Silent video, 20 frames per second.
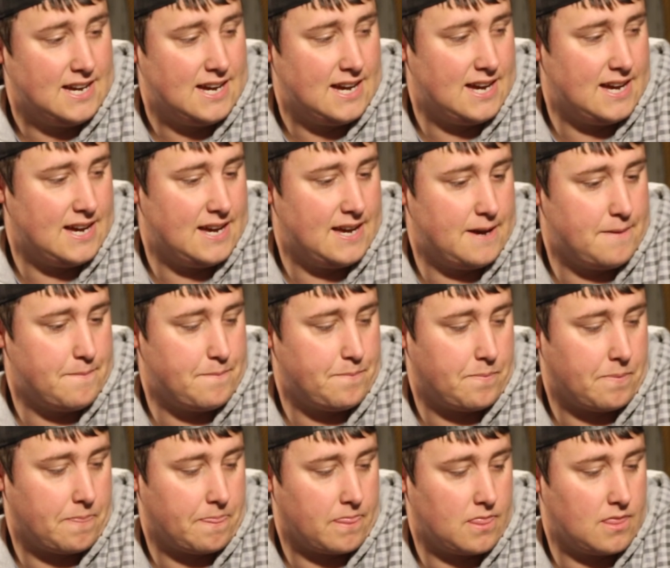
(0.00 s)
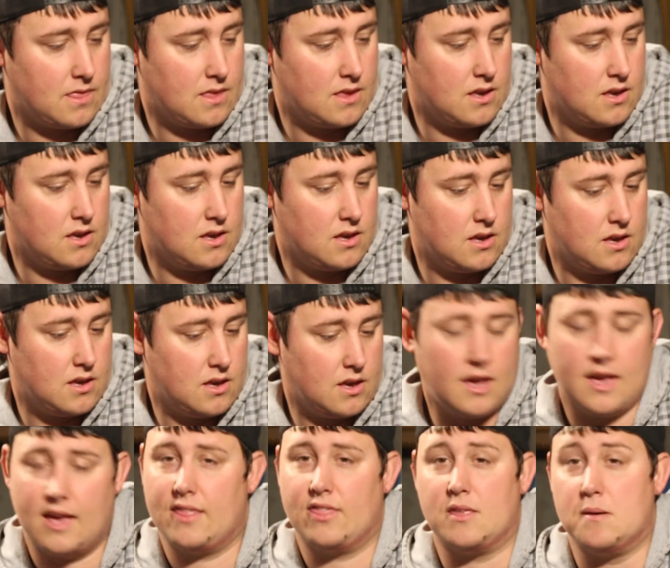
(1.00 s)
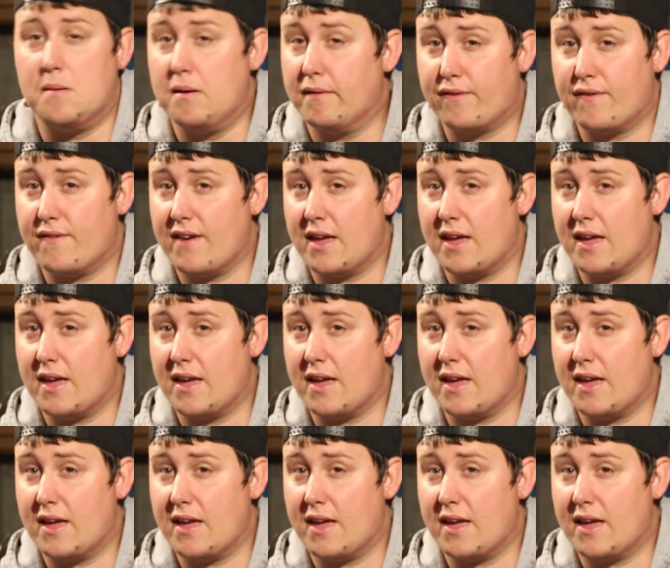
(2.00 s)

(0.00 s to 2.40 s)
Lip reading: The month